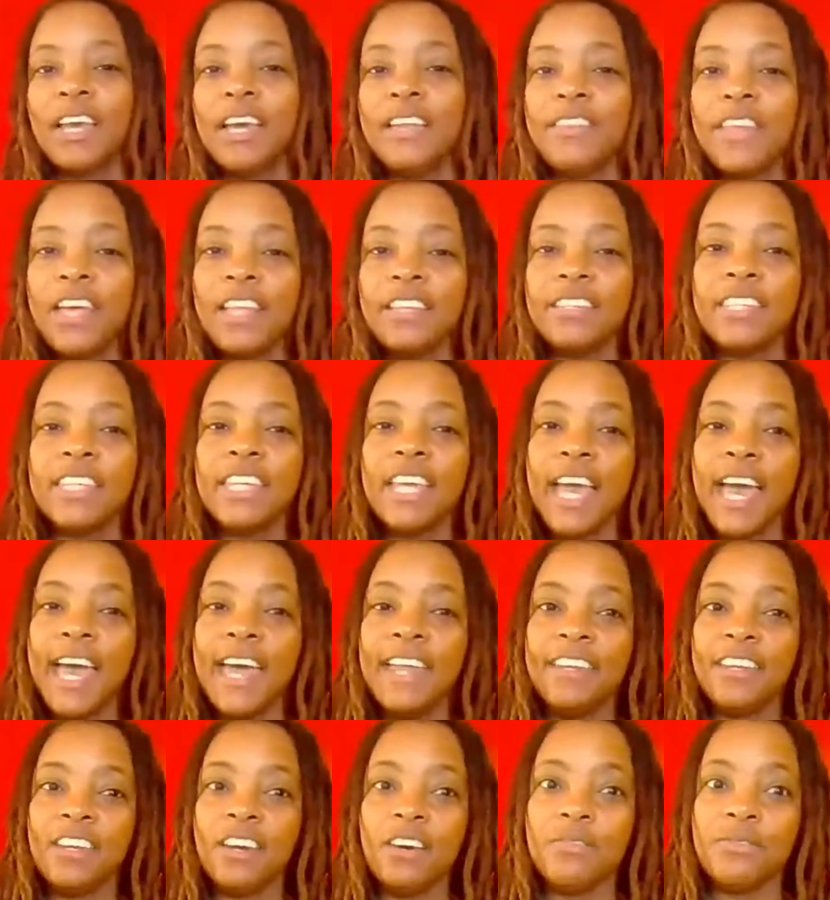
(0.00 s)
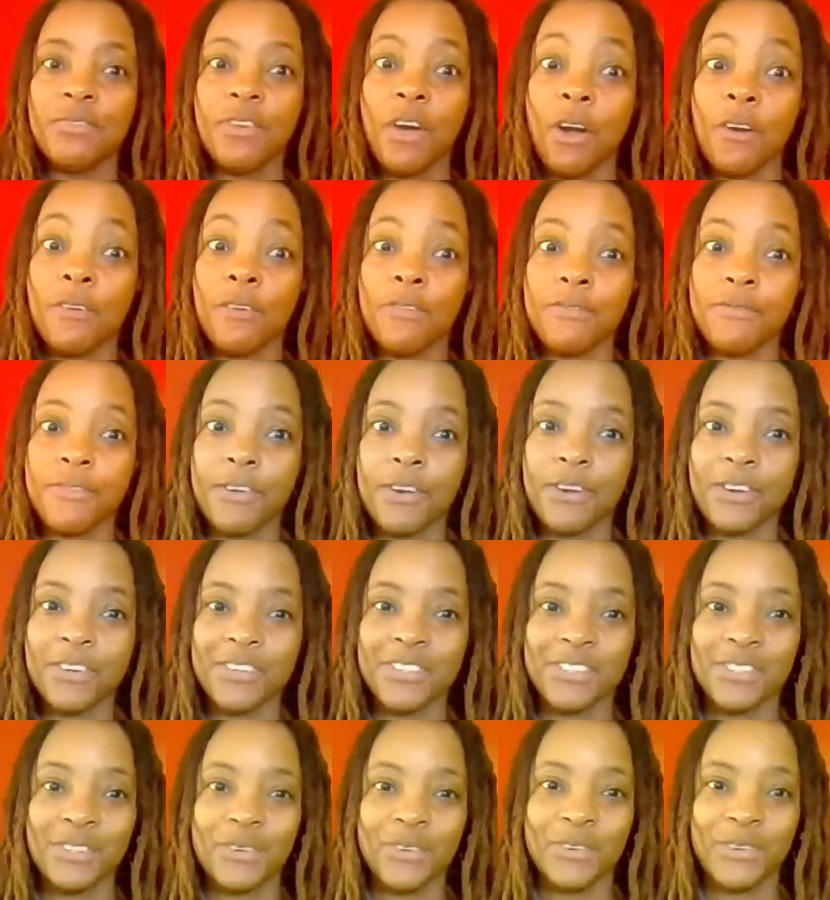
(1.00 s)
And that's the end of our
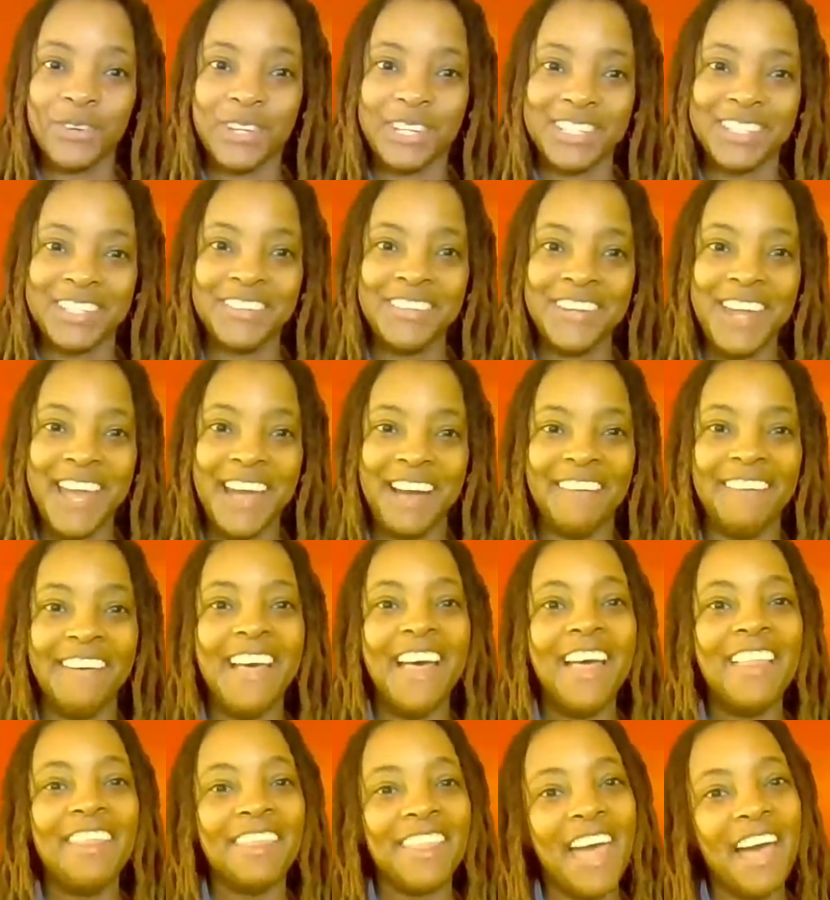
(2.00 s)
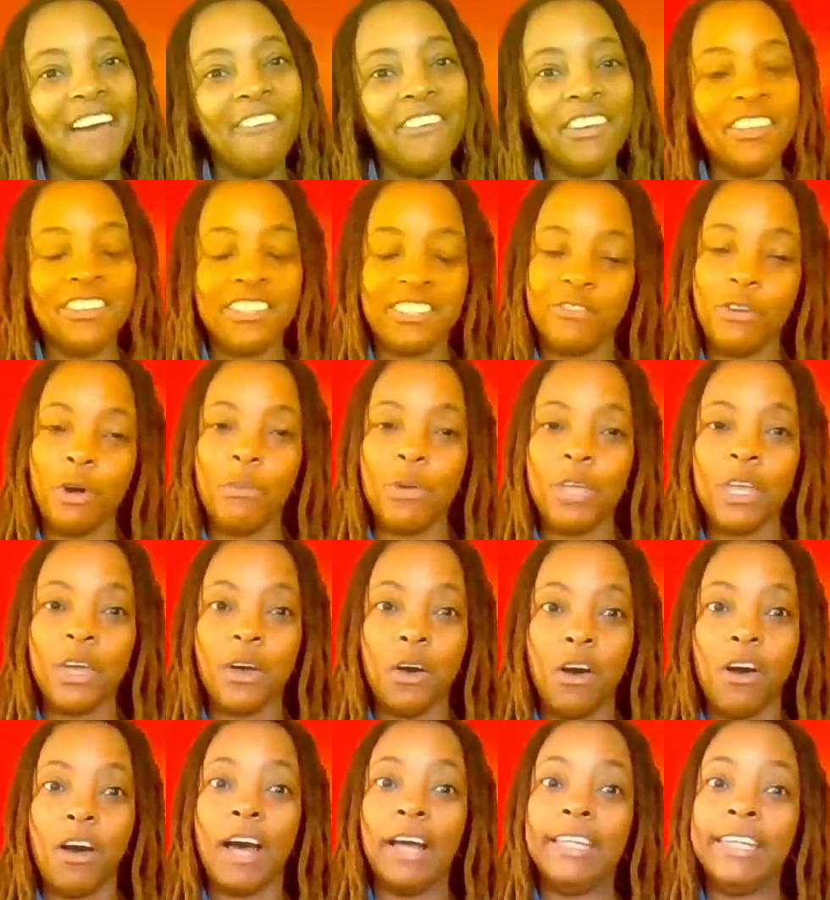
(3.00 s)
first story. So now that was what we
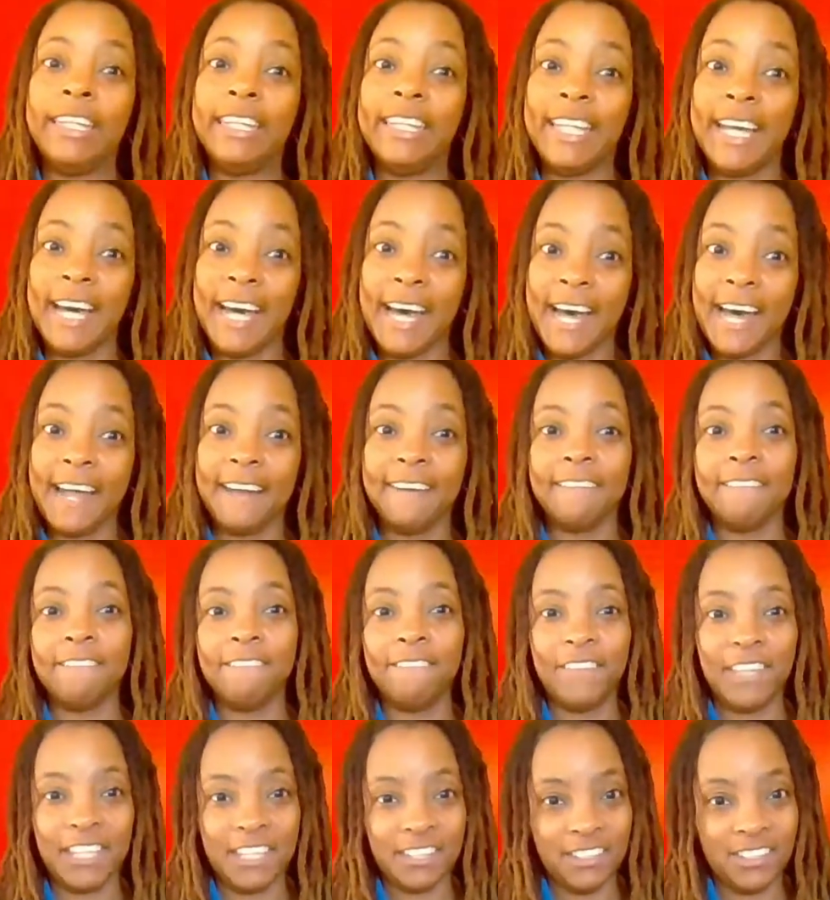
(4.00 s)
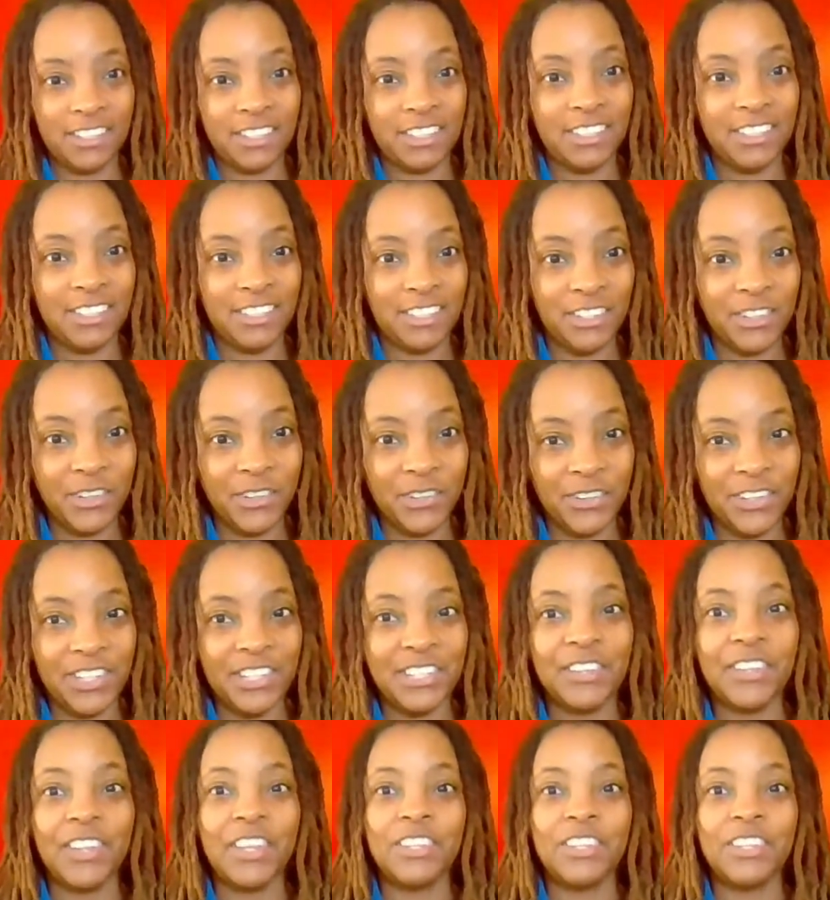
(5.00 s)
call a nonfiction story.